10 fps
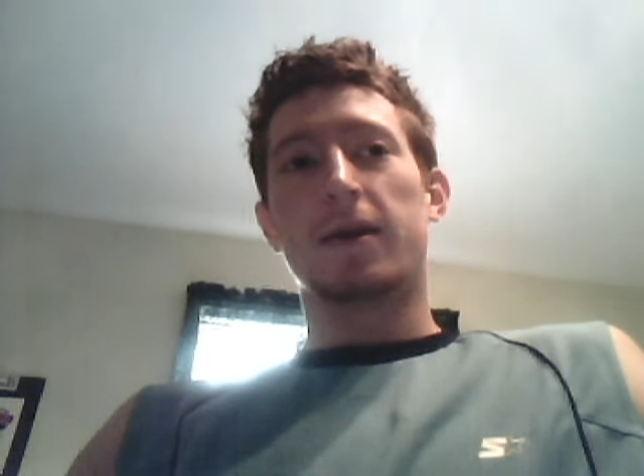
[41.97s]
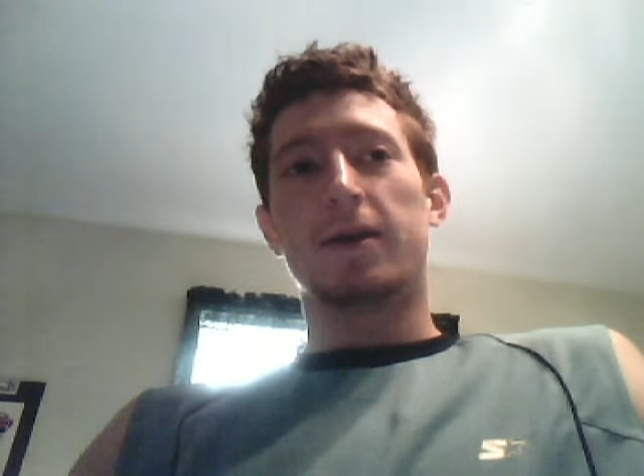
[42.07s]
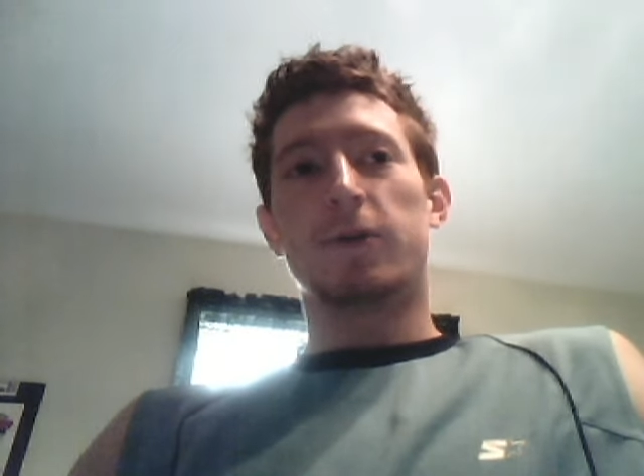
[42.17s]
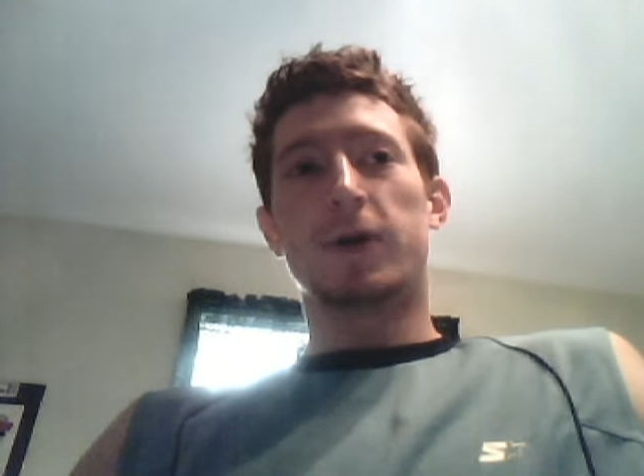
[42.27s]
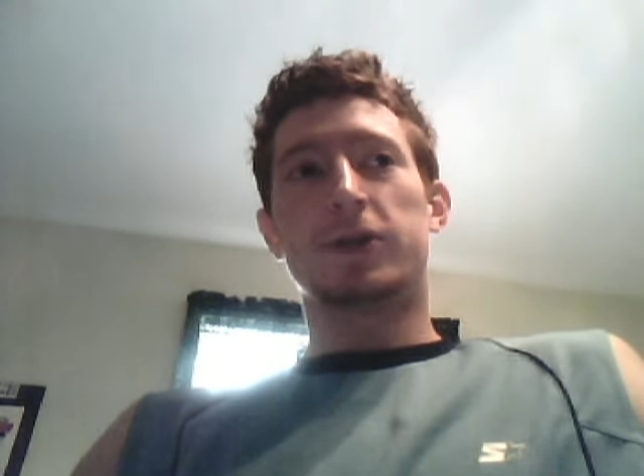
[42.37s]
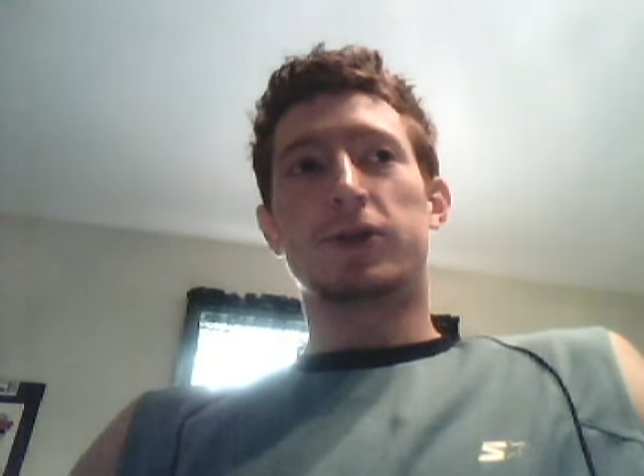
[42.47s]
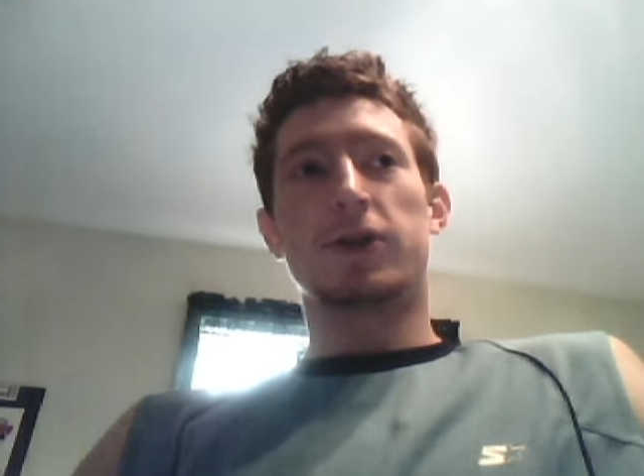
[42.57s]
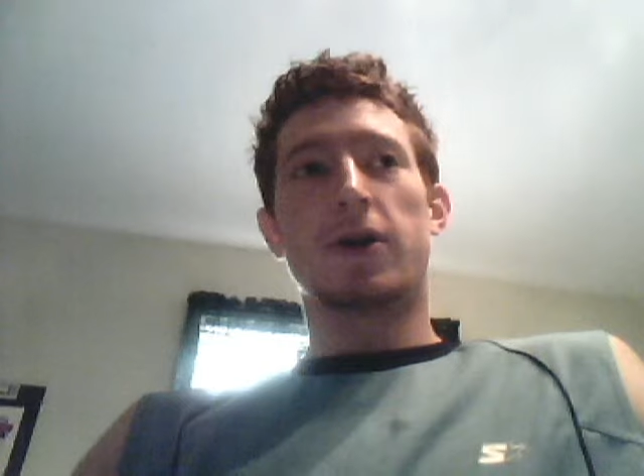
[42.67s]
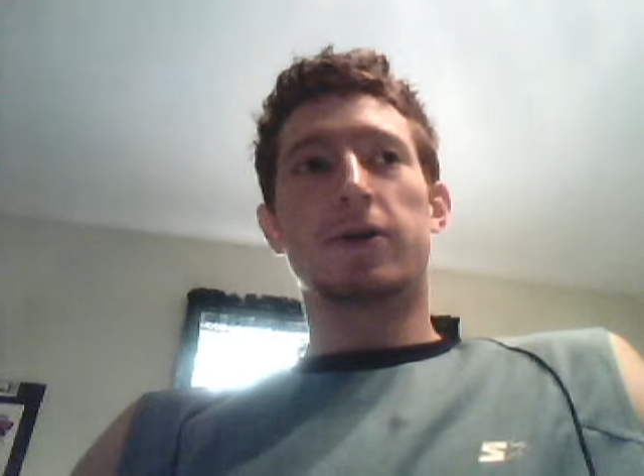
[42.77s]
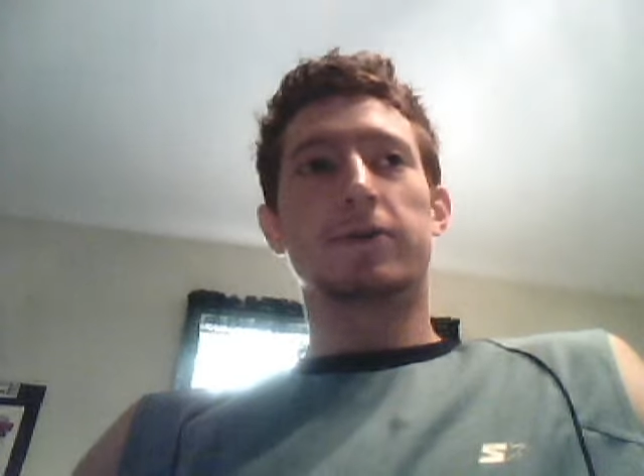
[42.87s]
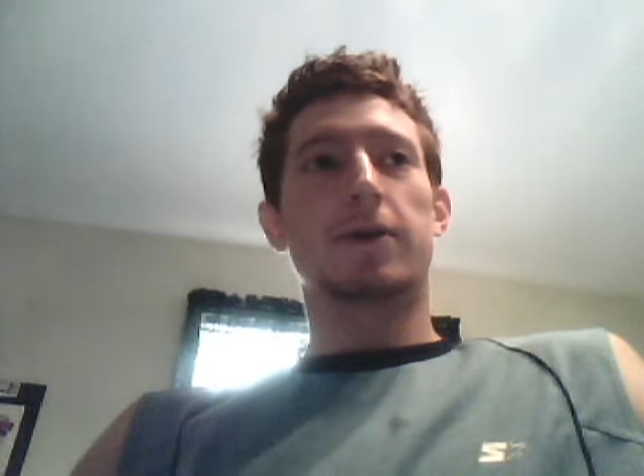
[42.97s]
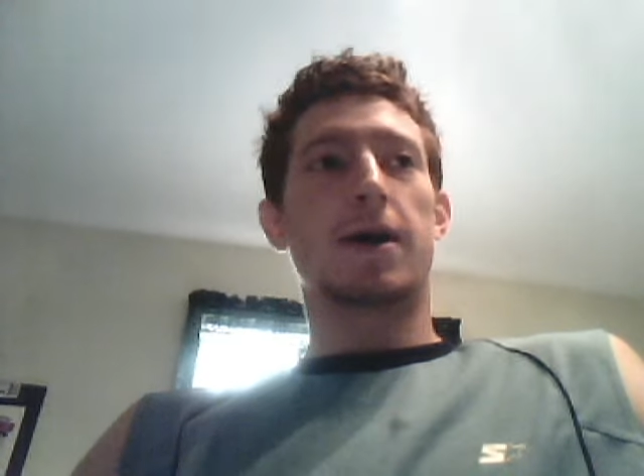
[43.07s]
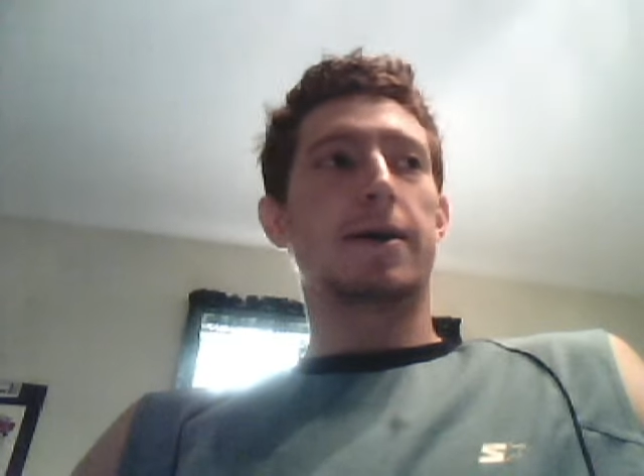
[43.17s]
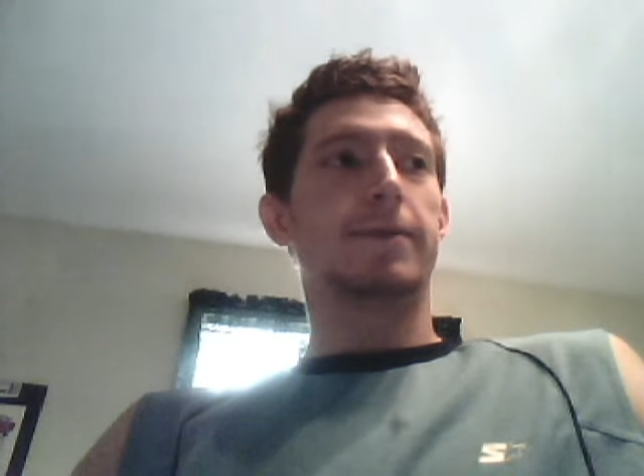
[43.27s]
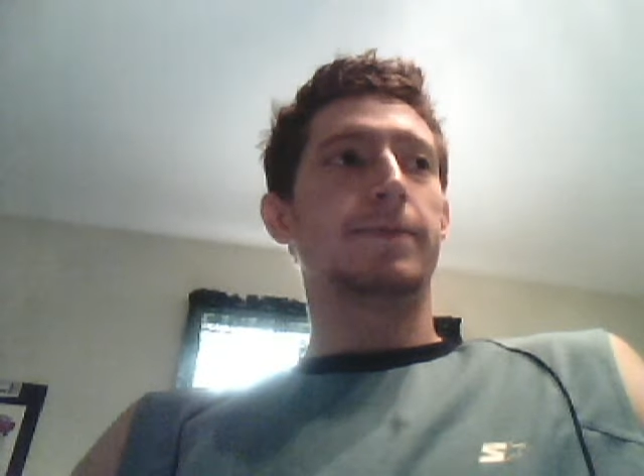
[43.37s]
which, you know,
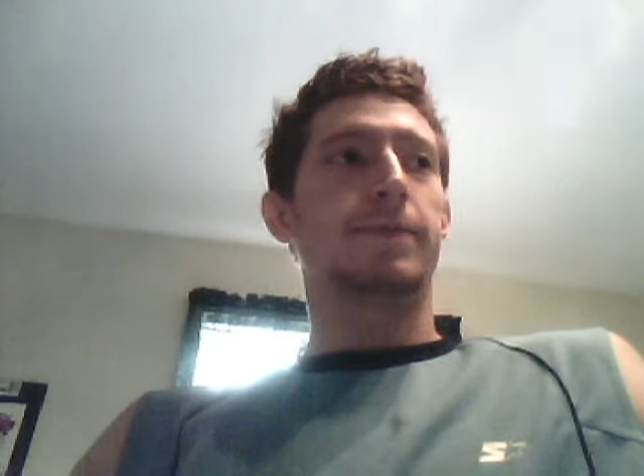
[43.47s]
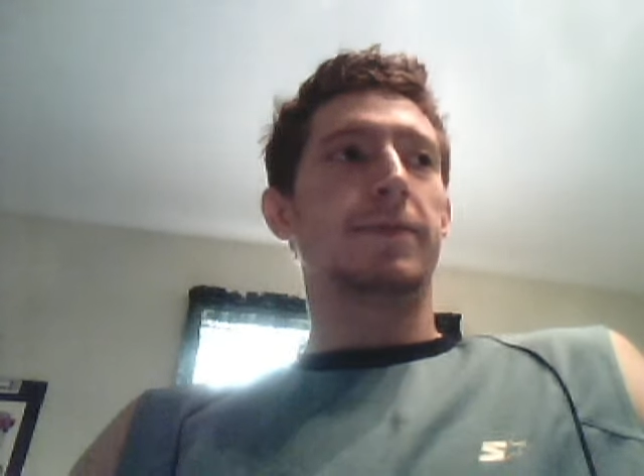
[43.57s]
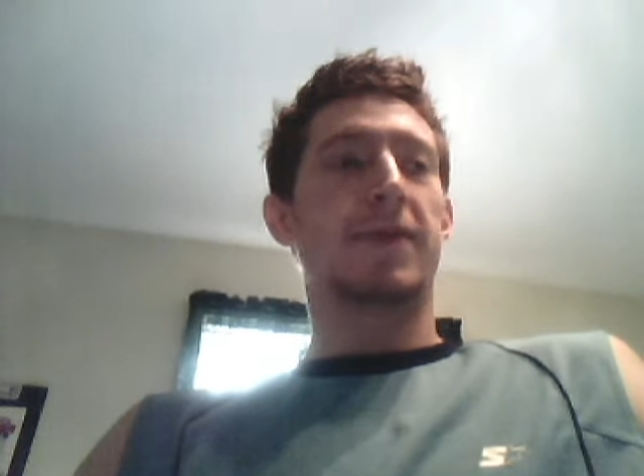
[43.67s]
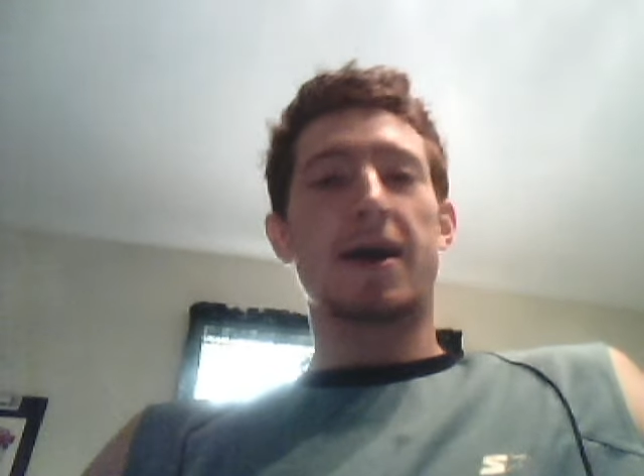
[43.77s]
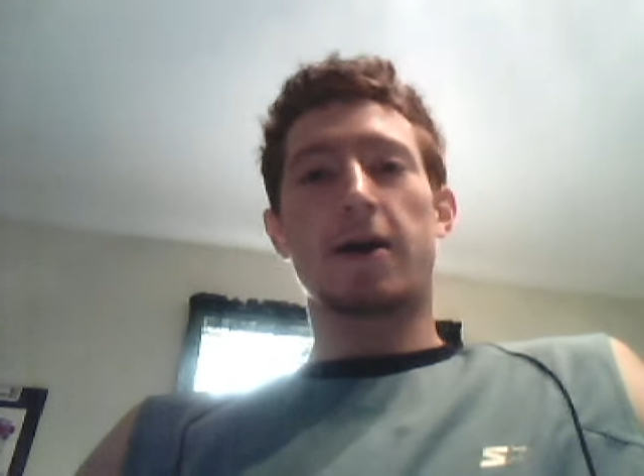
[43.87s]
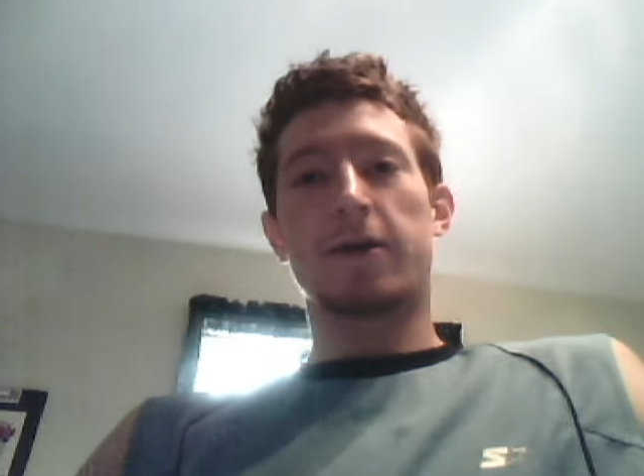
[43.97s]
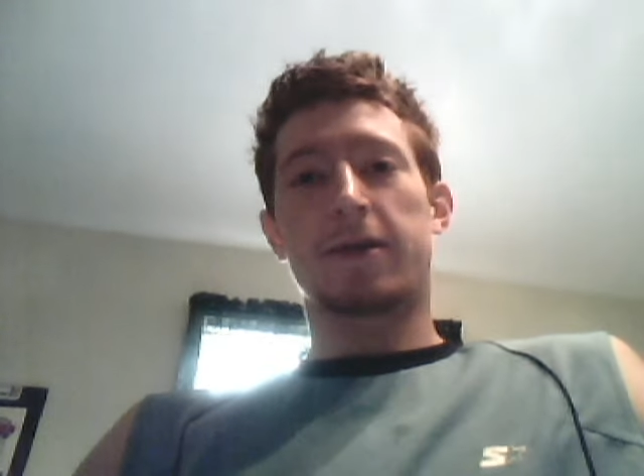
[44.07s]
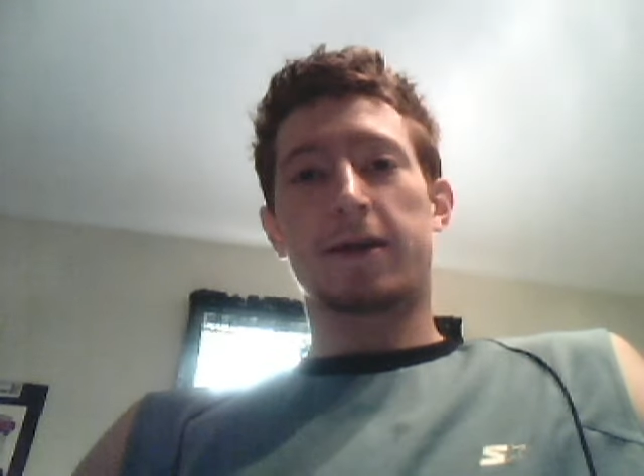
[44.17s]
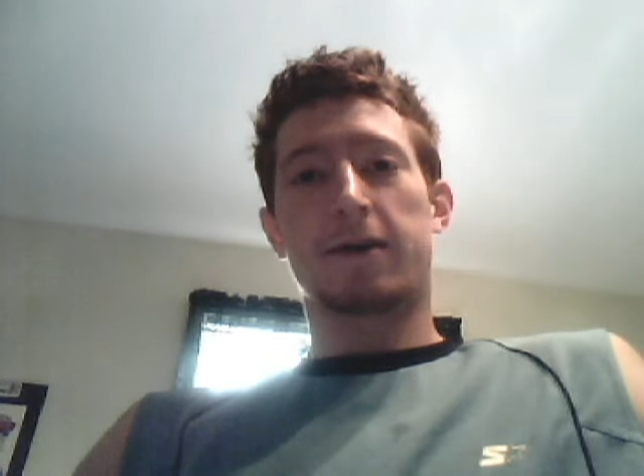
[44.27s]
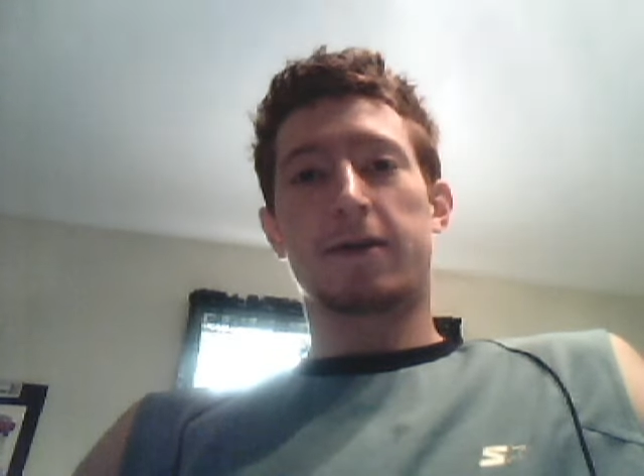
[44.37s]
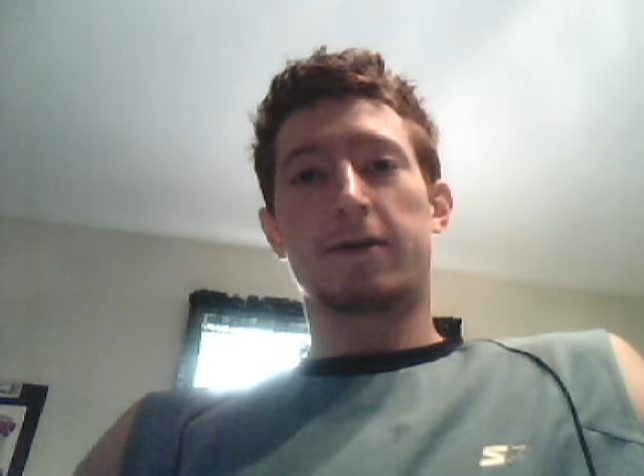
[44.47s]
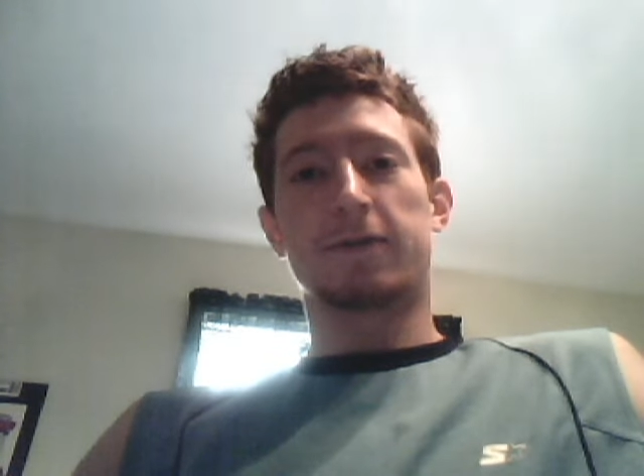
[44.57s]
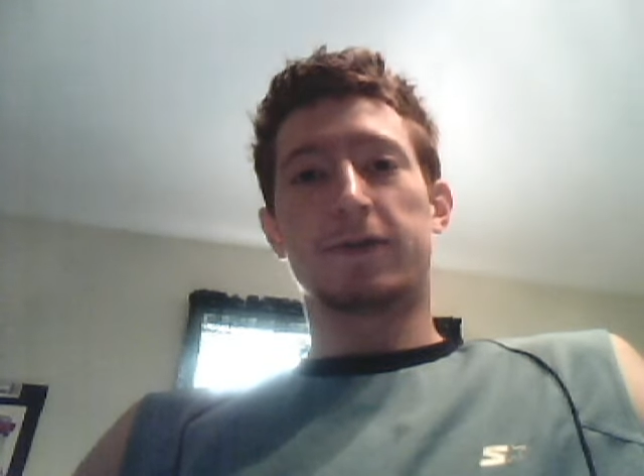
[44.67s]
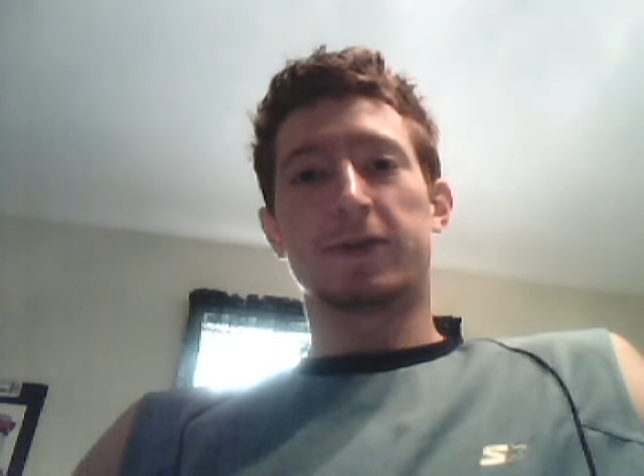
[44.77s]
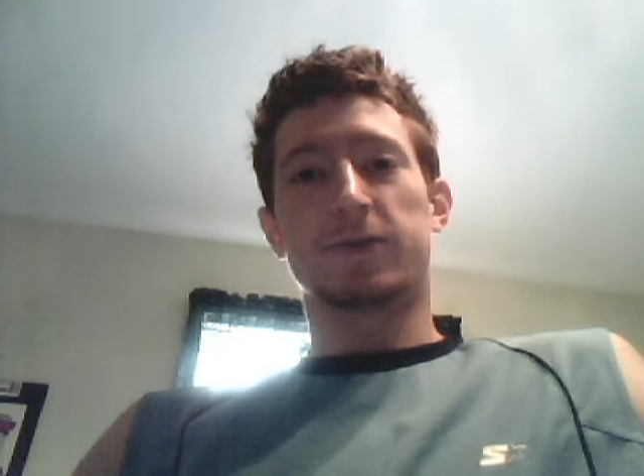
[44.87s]
um, they all think they're
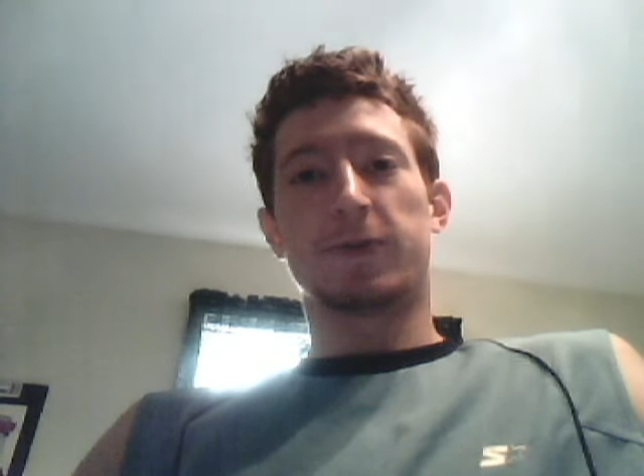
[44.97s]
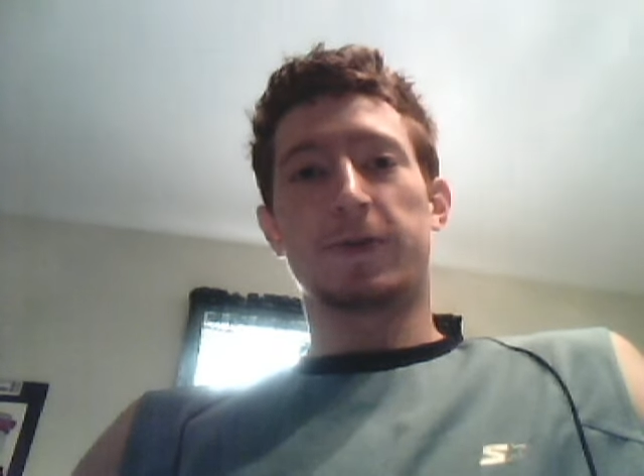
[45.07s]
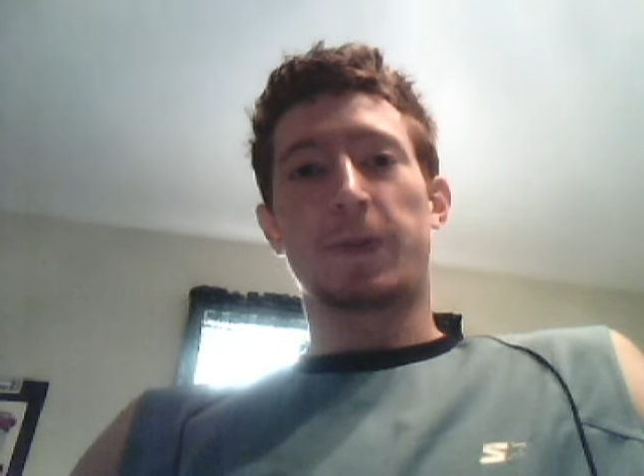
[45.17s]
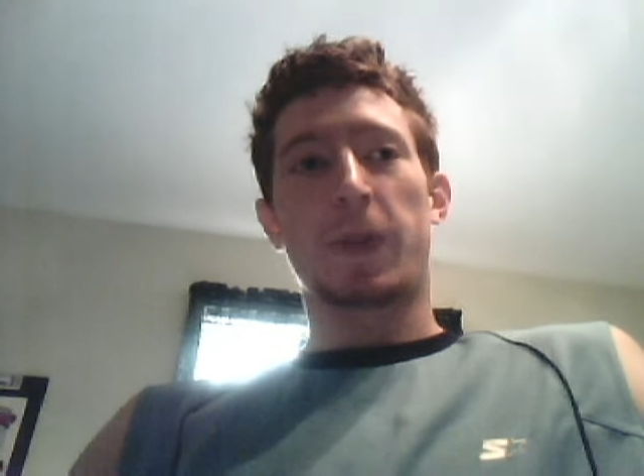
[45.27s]
invincible,